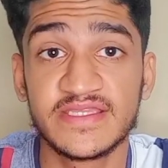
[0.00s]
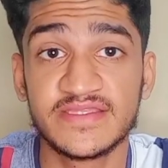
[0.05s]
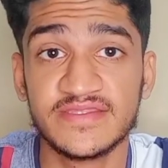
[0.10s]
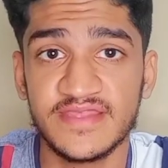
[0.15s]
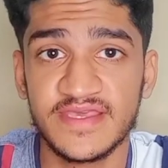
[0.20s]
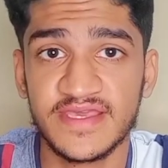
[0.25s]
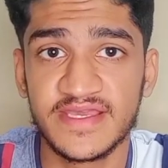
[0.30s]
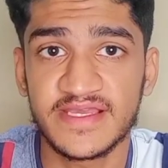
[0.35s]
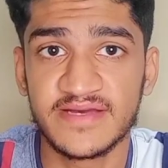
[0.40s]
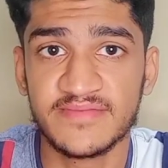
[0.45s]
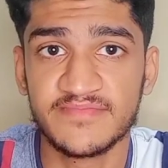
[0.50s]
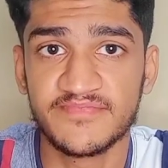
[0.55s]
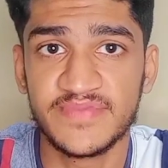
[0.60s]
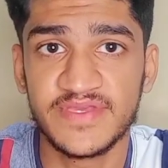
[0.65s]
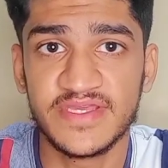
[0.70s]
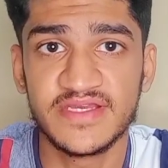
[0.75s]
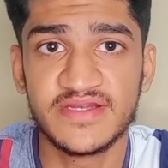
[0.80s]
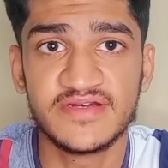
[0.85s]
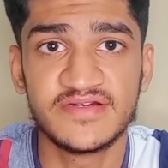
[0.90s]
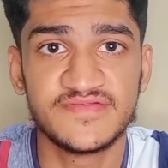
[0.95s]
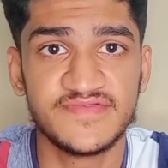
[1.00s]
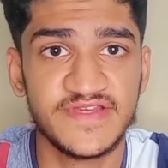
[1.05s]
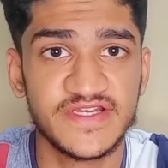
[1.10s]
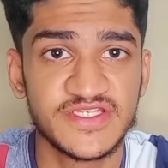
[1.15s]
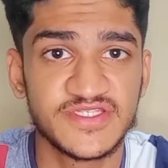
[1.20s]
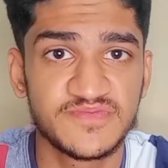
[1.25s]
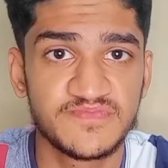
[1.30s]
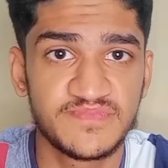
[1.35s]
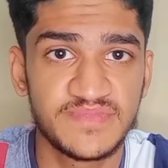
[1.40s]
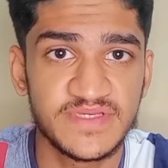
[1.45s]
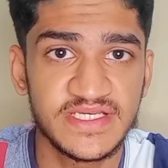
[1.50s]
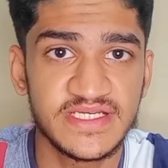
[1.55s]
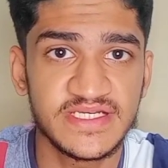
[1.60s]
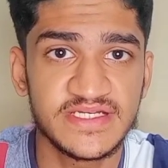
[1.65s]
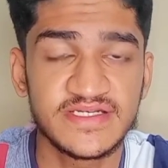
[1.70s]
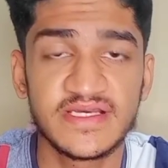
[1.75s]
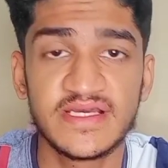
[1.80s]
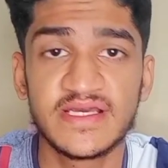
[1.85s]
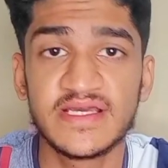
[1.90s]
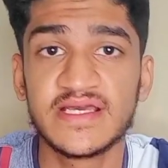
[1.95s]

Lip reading: They compared their speed,